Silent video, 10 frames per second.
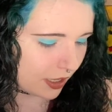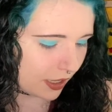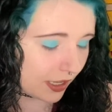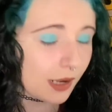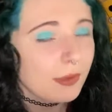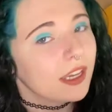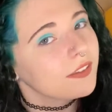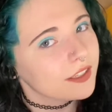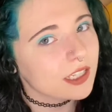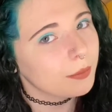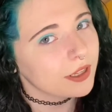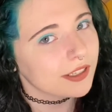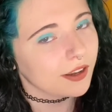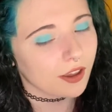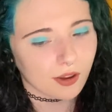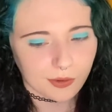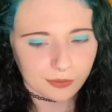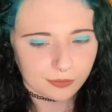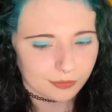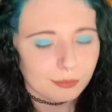And I'm making this up as I go,
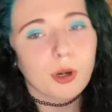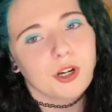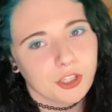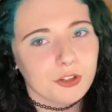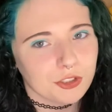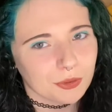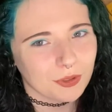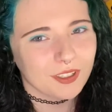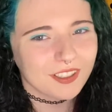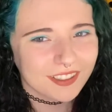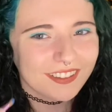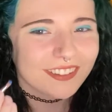per usual.